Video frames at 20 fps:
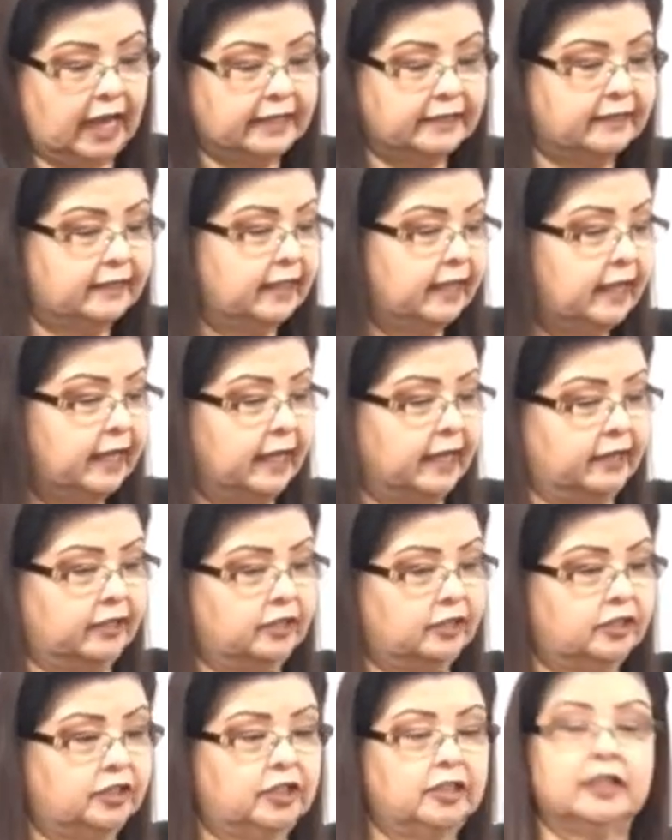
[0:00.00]
That's it.
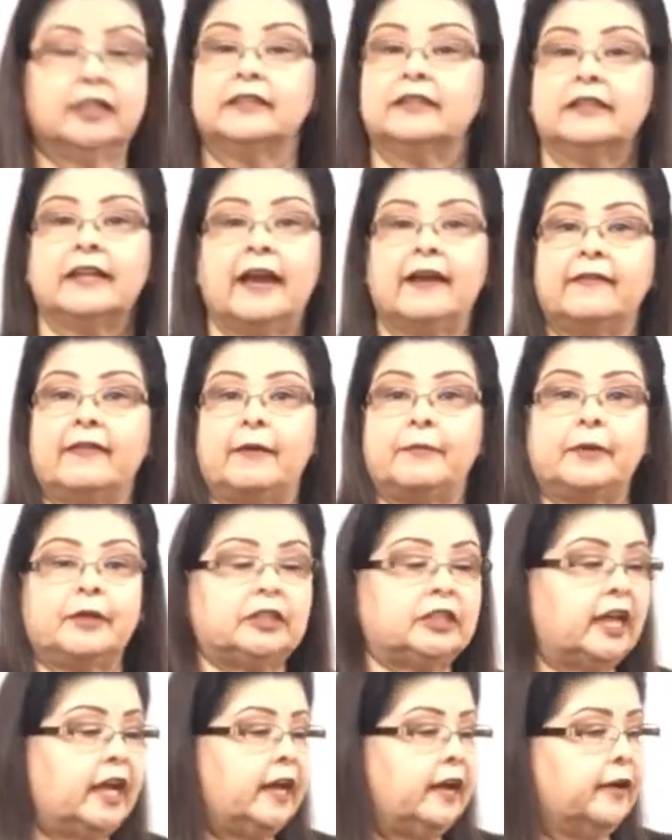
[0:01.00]
She doesn't have that
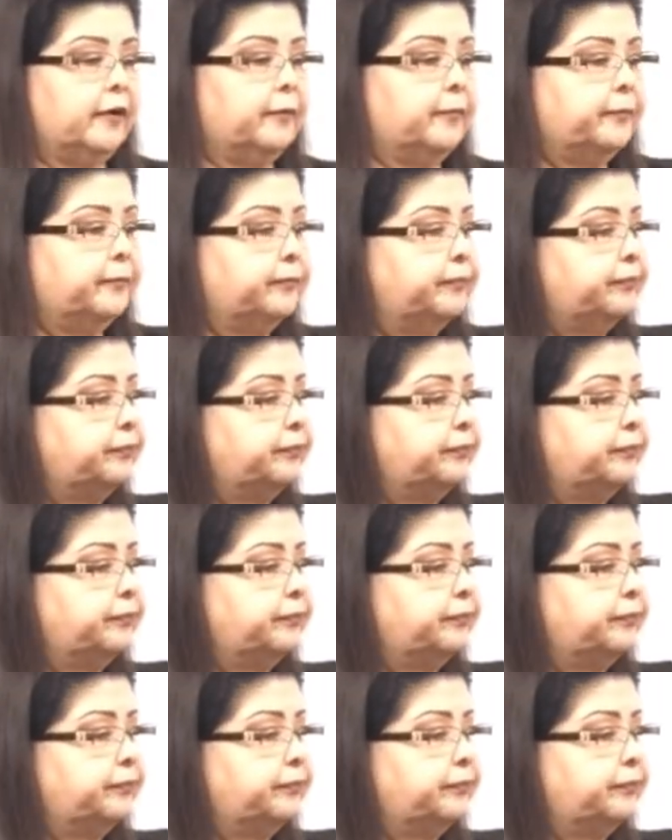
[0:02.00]
much hair.